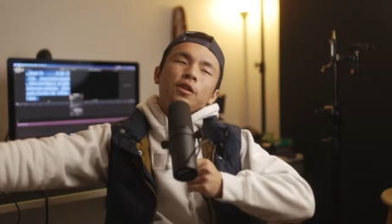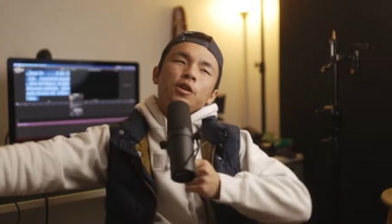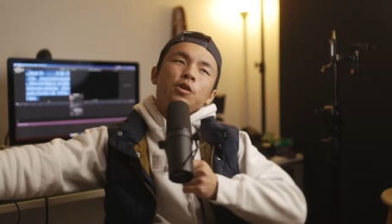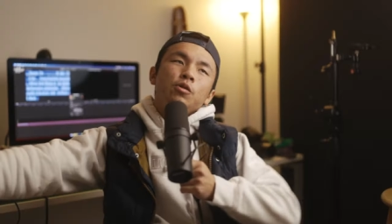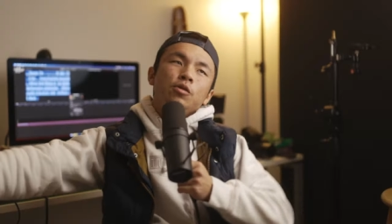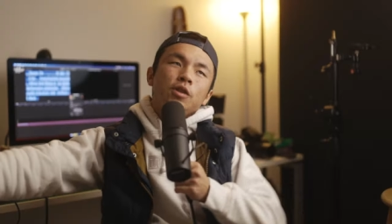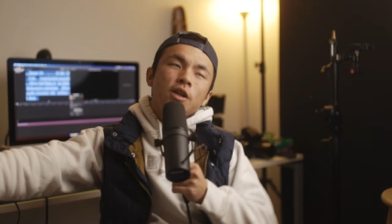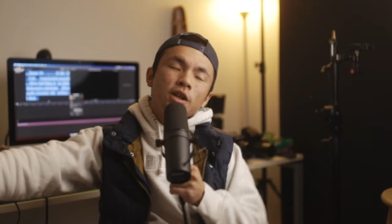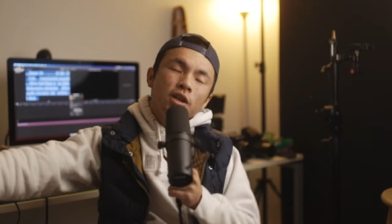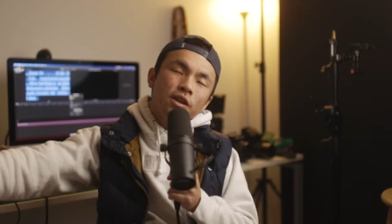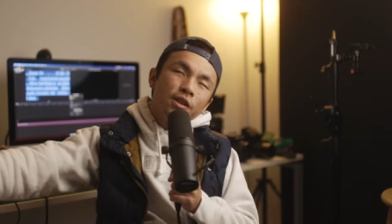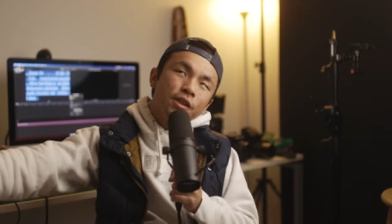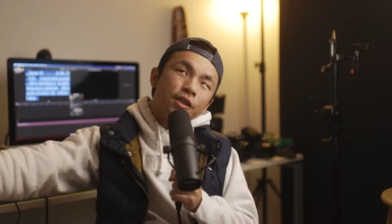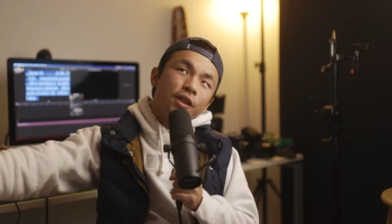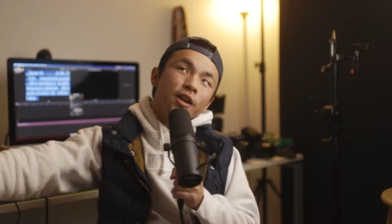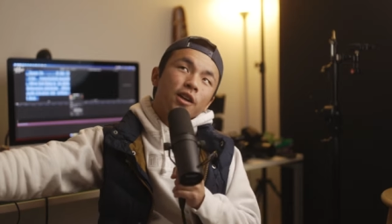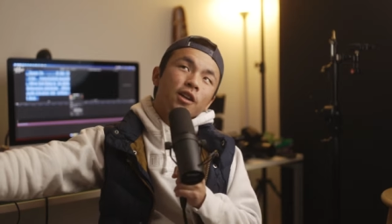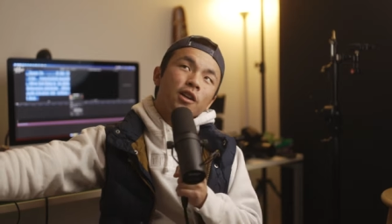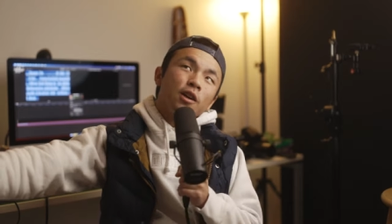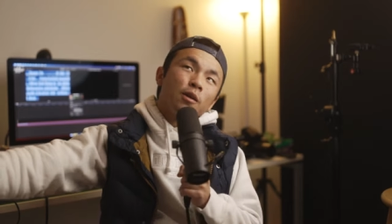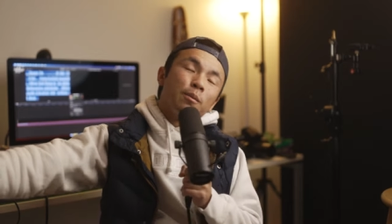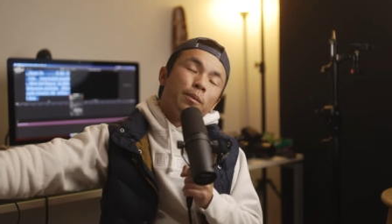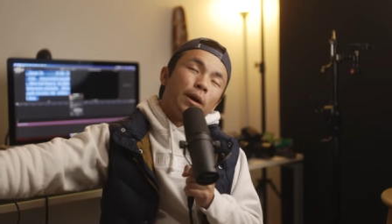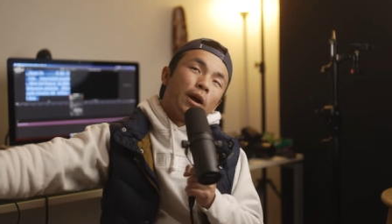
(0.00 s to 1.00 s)
unique
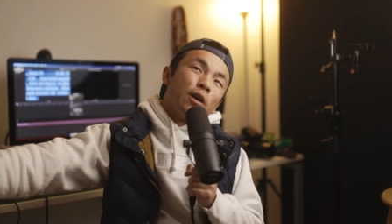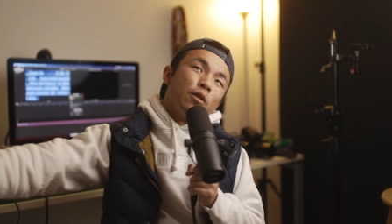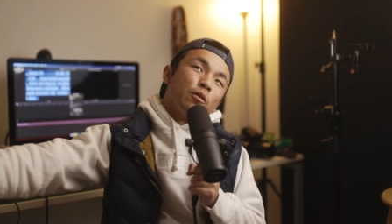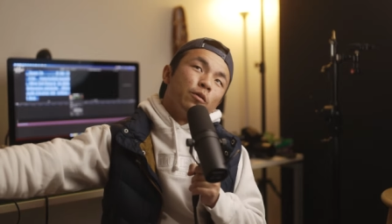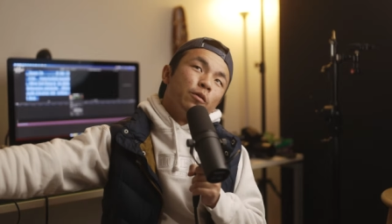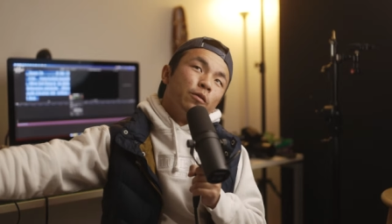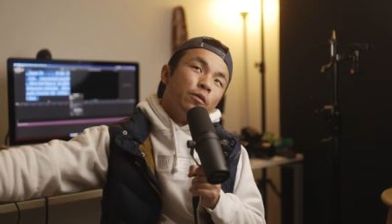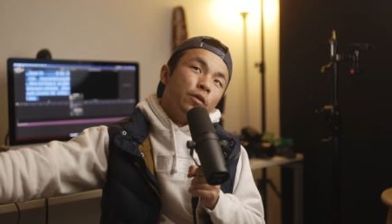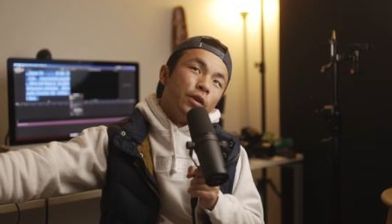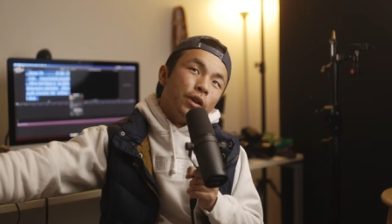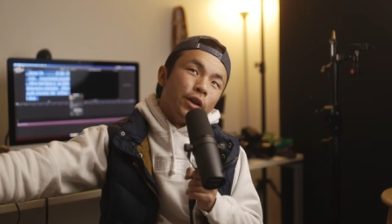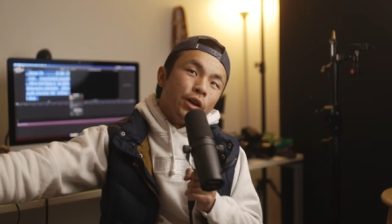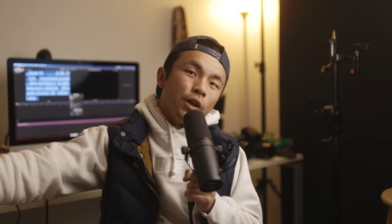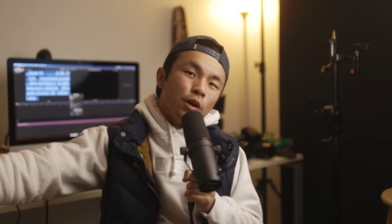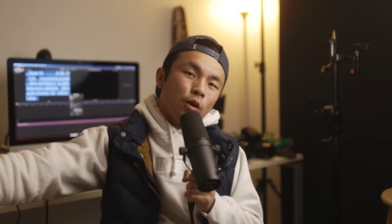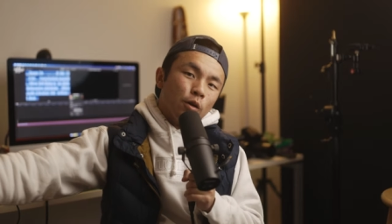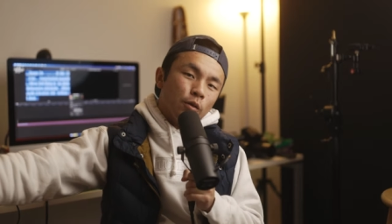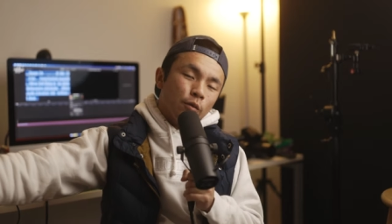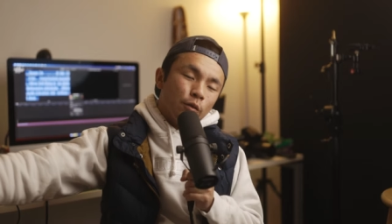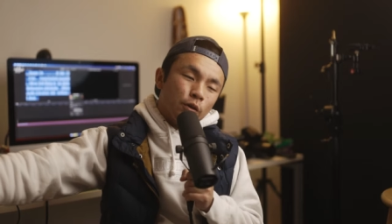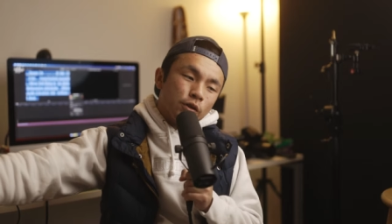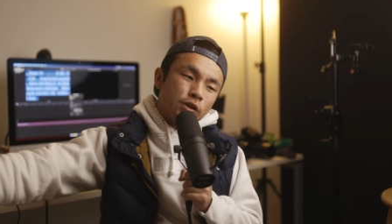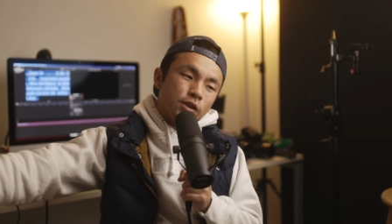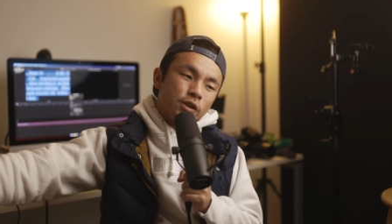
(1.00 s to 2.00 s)
thing about video
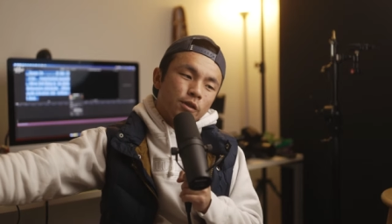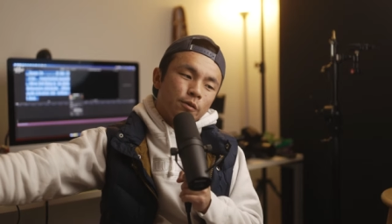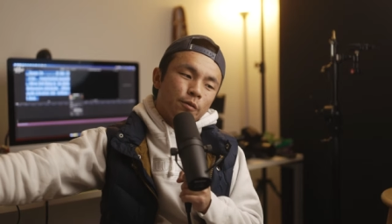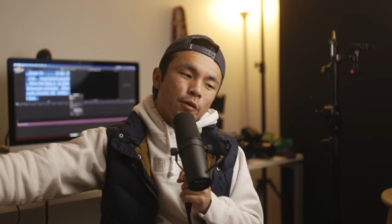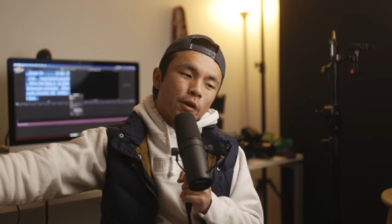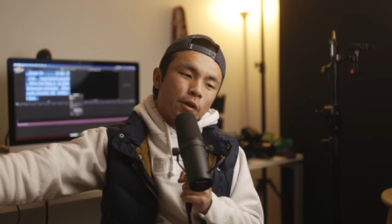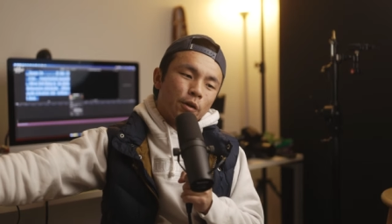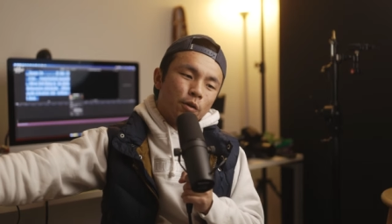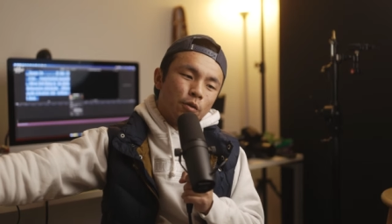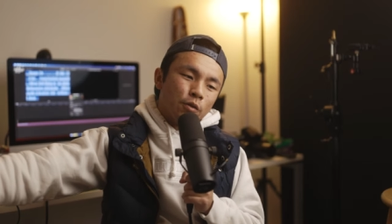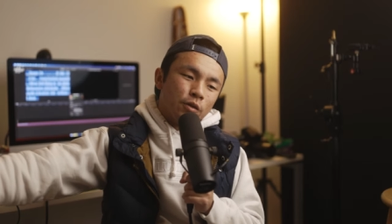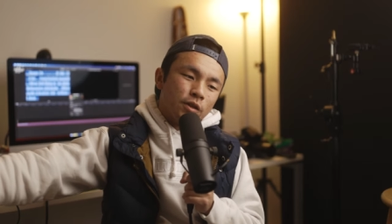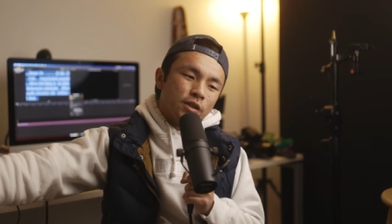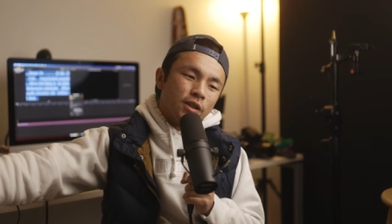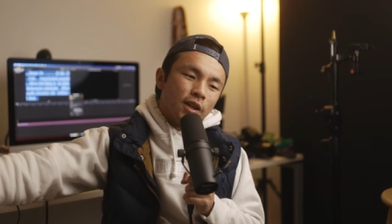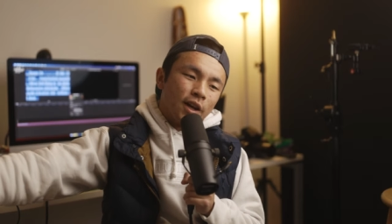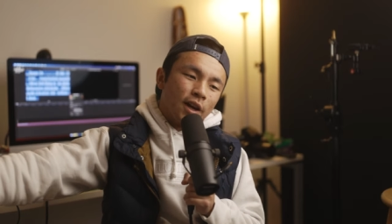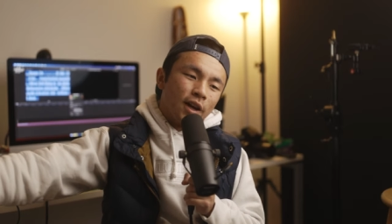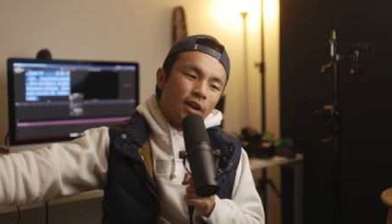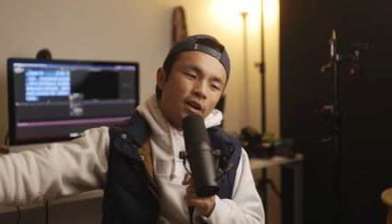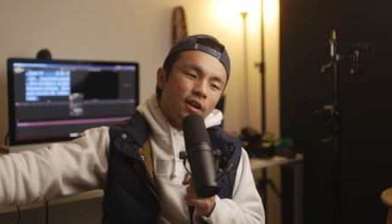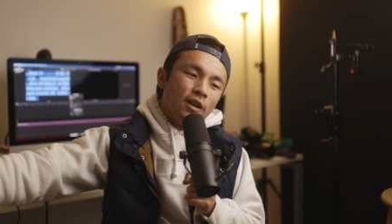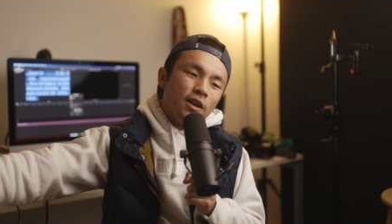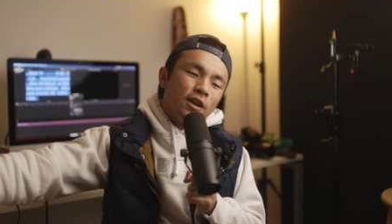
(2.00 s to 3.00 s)
versus photo is
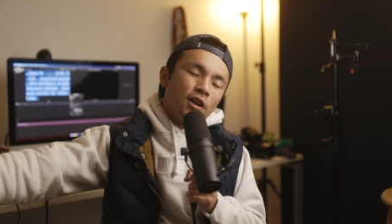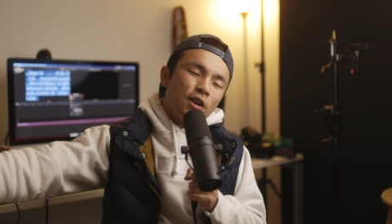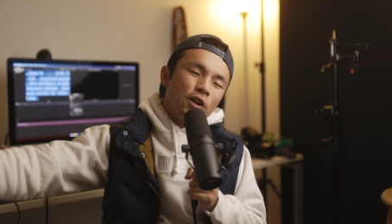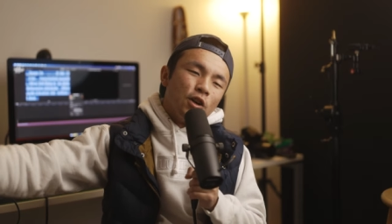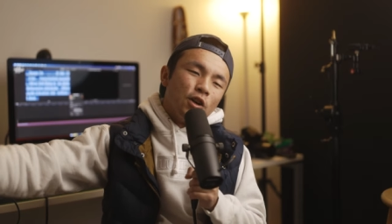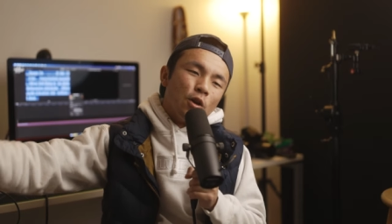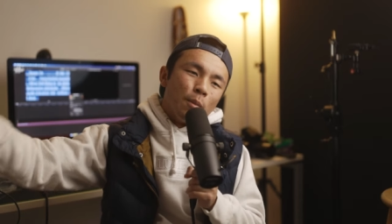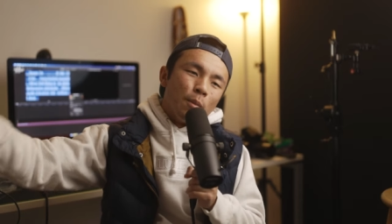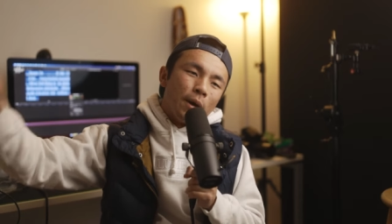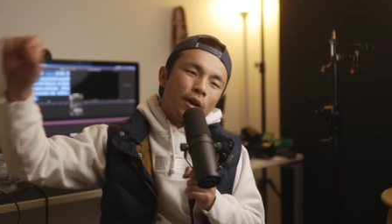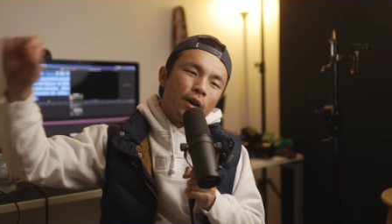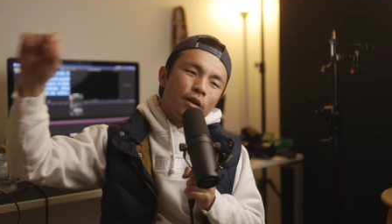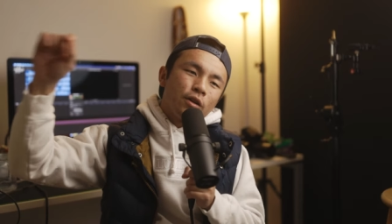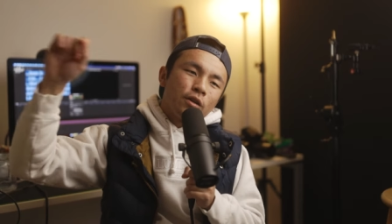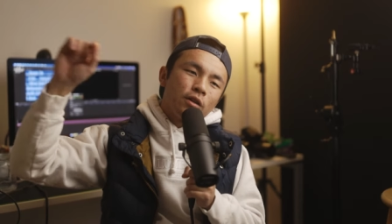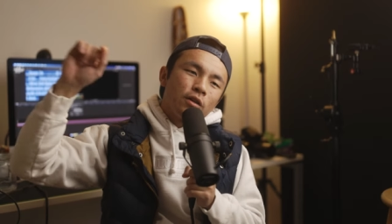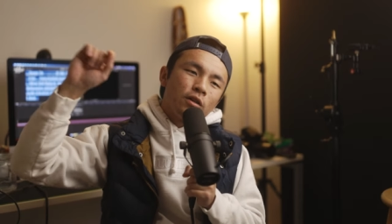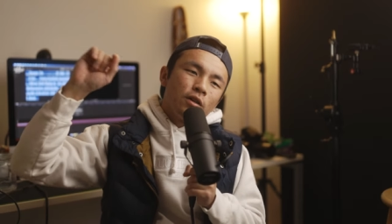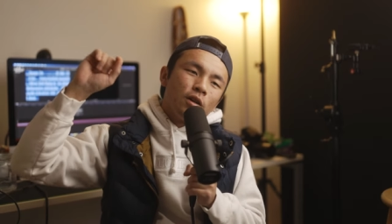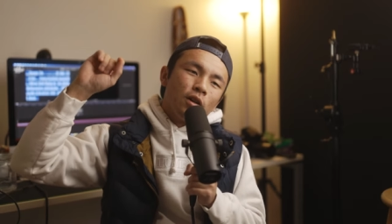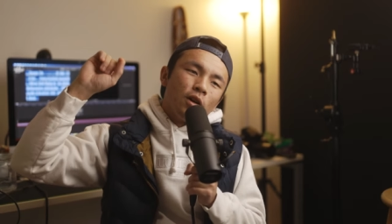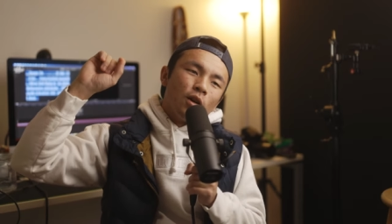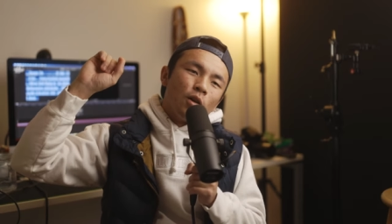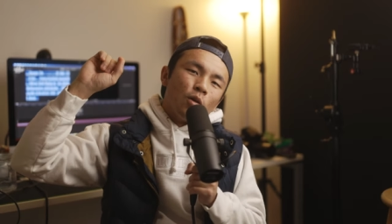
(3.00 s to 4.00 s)
that no matter
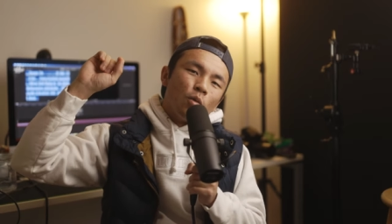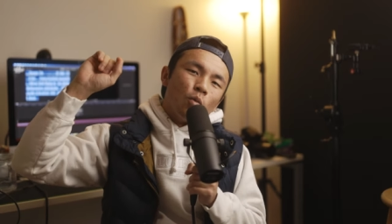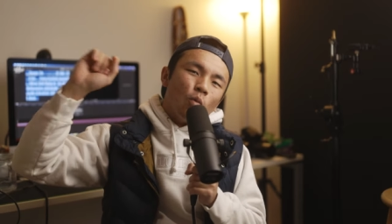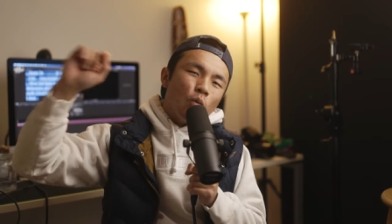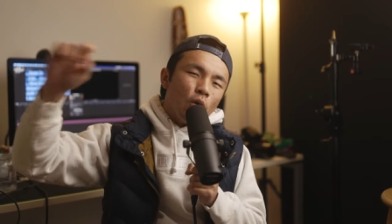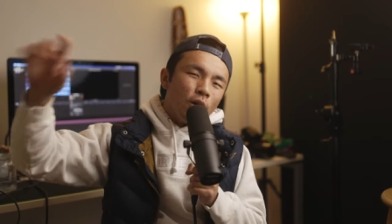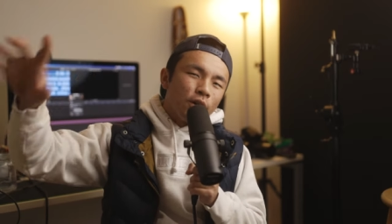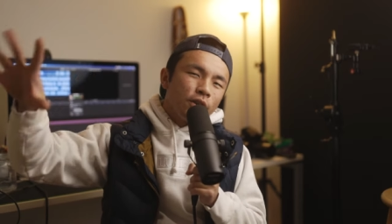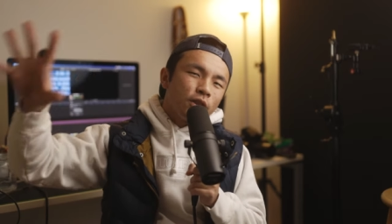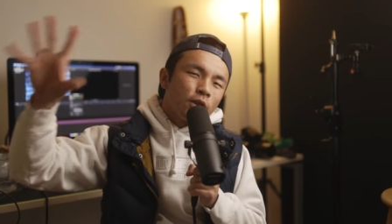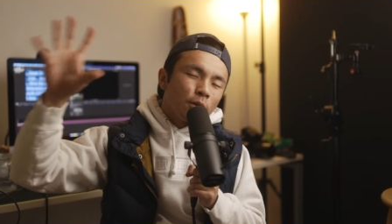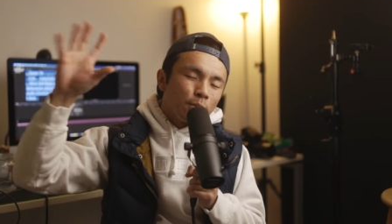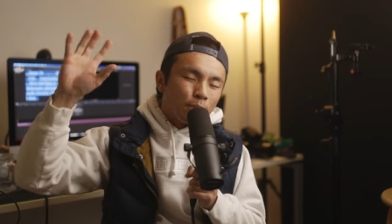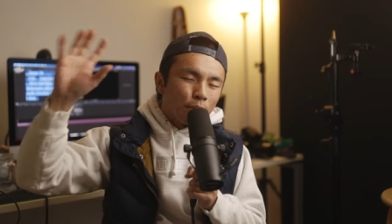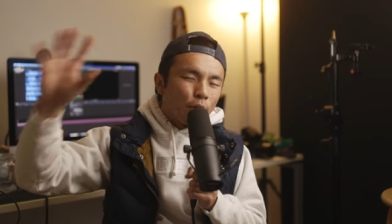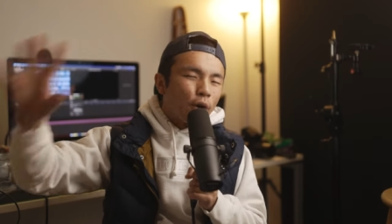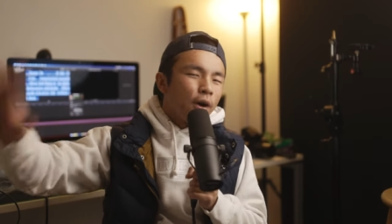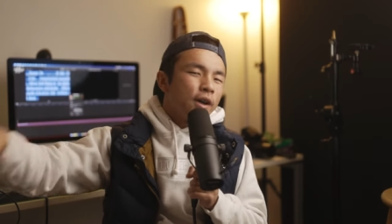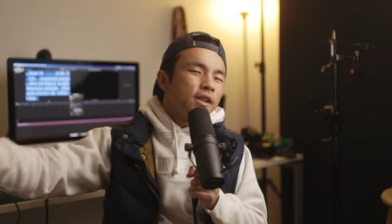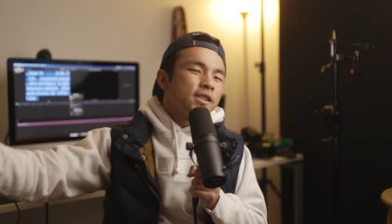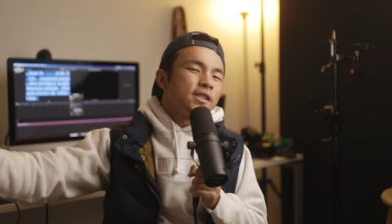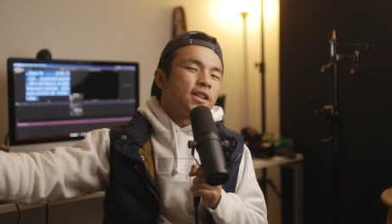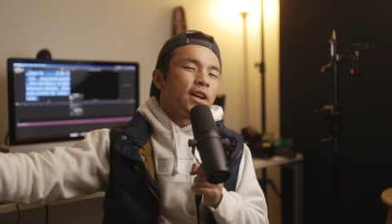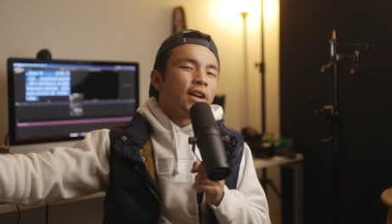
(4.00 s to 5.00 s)
what the
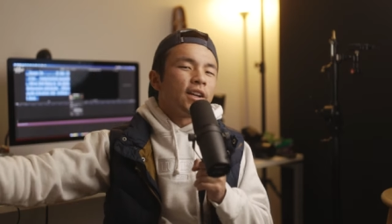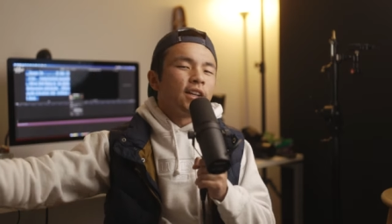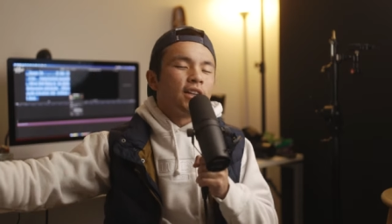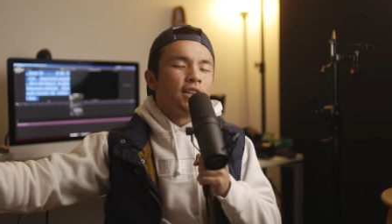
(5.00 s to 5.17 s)
price tag